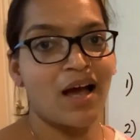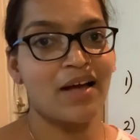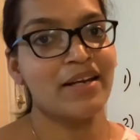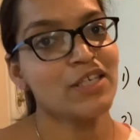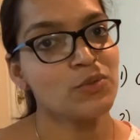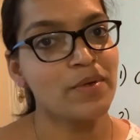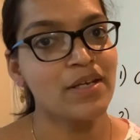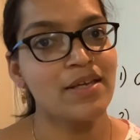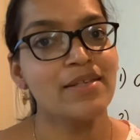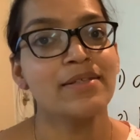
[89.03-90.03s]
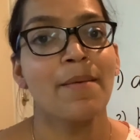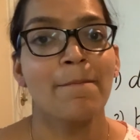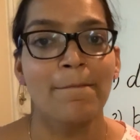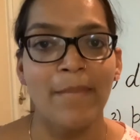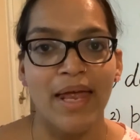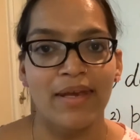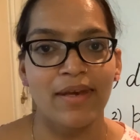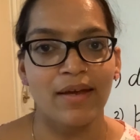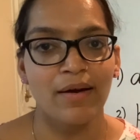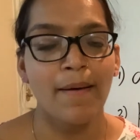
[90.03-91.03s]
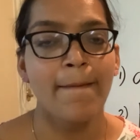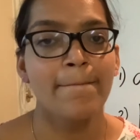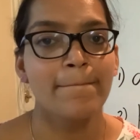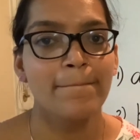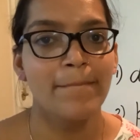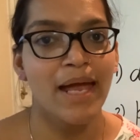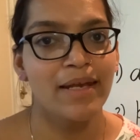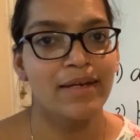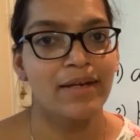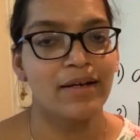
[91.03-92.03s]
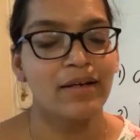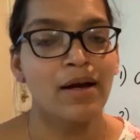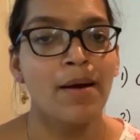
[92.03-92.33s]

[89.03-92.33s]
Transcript: Our next one is men. Men,